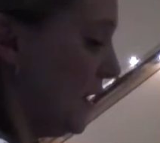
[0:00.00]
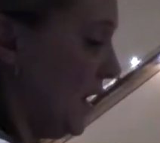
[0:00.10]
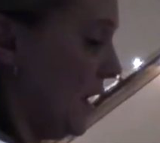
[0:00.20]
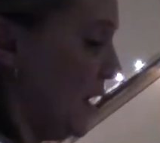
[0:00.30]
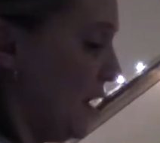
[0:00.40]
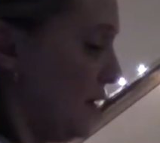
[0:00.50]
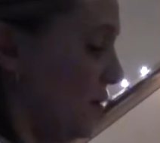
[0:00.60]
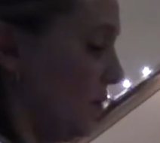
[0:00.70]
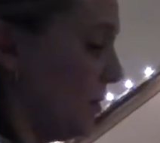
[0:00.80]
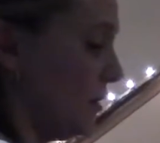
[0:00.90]
hand, you
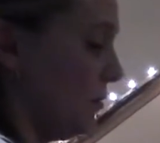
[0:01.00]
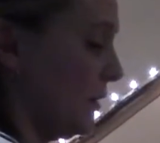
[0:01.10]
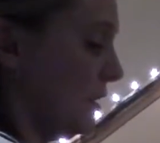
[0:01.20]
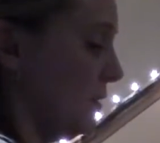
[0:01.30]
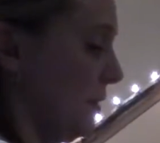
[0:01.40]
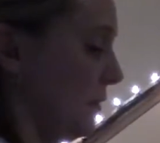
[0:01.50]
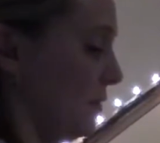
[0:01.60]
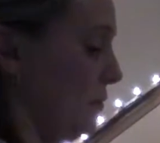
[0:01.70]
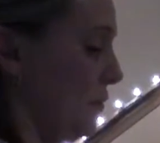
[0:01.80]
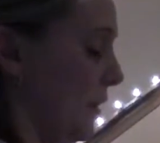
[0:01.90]
want their wrist to be able to
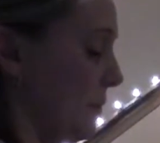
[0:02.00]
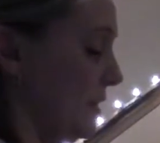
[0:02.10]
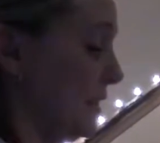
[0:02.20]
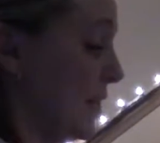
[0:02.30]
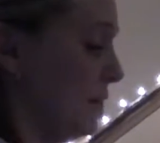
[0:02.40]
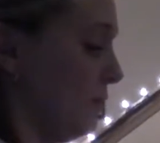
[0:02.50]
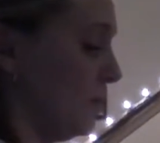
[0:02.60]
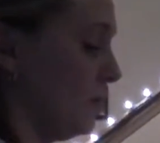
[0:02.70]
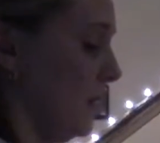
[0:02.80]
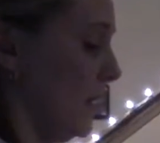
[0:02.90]
move up and down. You want their
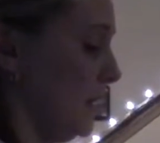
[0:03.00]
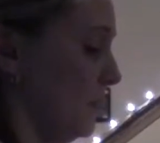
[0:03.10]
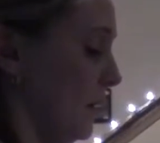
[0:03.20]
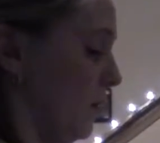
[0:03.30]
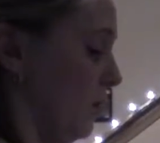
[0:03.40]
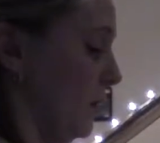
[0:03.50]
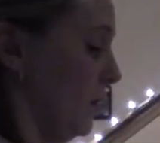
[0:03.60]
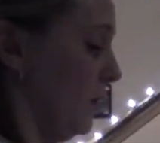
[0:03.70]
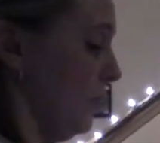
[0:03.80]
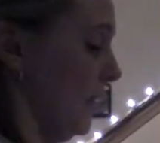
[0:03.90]
hand to be able to open
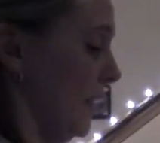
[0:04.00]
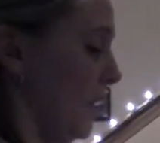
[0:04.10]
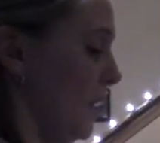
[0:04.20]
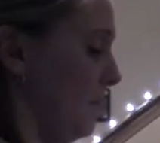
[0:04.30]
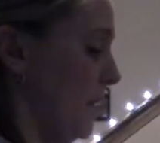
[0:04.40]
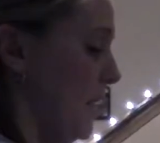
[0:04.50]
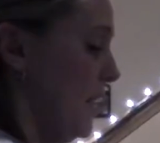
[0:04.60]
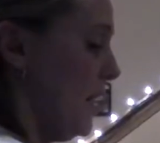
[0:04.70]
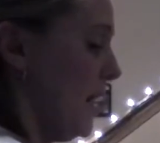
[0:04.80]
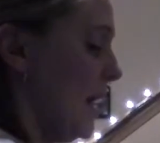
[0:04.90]
all the way up
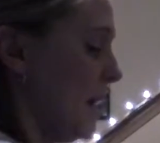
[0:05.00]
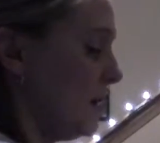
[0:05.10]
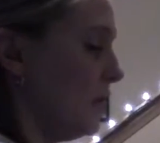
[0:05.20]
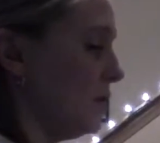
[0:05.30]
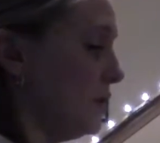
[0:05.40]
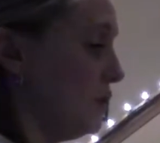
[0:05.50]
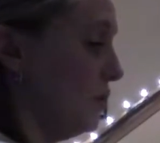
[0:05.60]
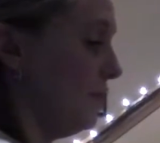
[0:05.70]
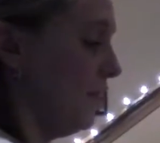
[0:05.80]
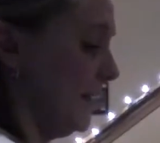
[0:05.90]
and close into a
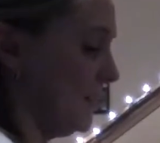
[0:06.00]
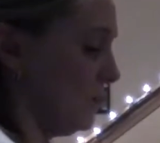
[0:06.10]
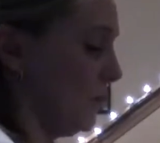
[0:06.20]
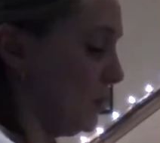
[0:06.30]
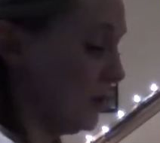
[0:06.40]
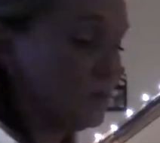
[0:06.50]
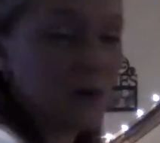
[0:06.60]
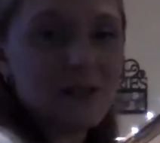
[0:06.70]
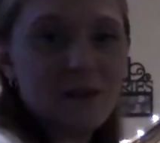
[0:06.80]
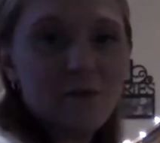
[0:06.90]
fist, which is
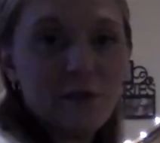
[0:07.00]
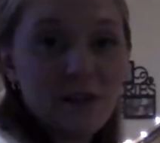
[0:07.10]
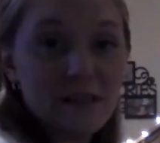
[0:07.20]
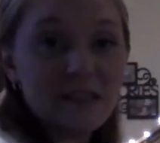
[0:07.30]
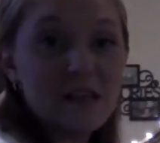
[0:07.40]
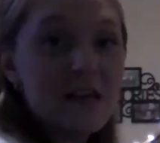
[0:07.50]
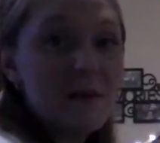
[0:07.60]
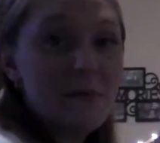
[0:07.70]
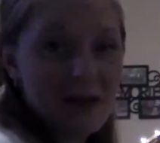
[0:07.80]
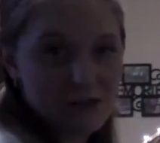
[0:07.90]
present for this
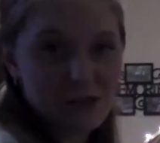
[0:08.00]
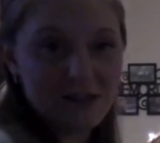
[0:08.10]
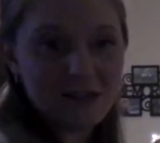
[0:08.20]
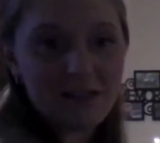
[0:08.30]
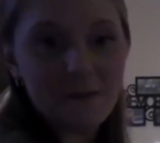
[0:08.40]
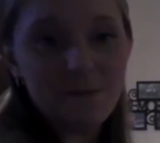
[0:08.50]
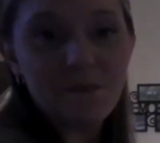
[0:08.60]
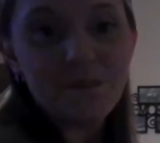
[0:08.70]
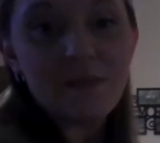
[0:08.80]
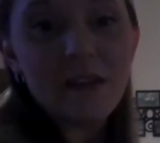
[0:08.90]
patient.
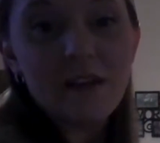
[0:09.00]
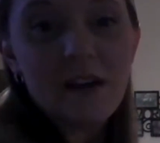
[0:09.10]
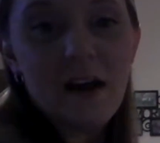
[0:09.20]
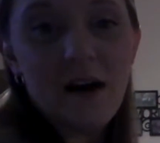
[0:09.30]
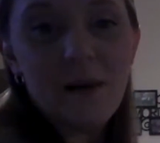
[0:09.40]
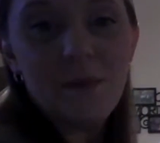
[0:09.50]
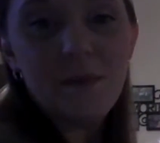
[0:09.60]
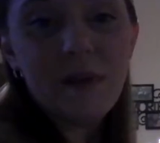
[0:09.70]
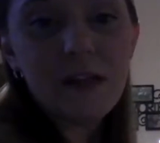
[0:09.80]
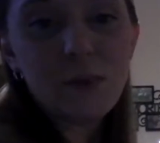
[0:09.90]

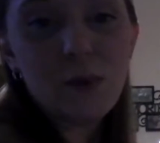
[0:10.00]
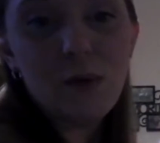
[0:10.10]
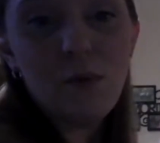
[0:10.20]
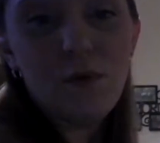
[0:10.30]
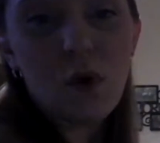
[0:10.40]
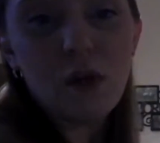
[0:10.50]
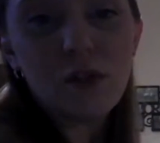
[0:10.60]
Next, we're going to move on